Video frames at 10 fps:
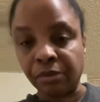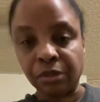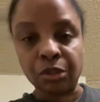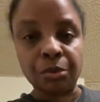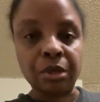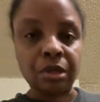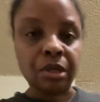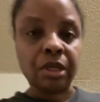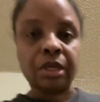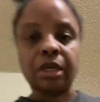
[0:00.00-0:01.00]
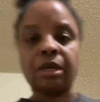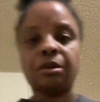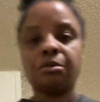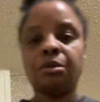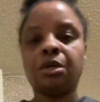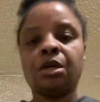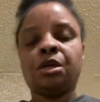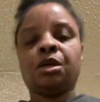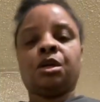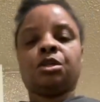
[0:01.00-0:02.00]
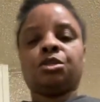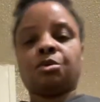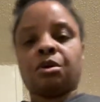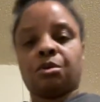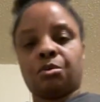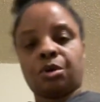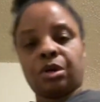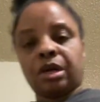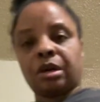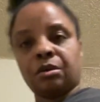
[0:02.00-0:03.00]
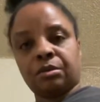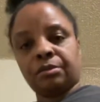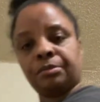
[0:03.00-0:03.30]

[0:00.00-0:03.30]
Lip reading: So we're gonna get down to our workout.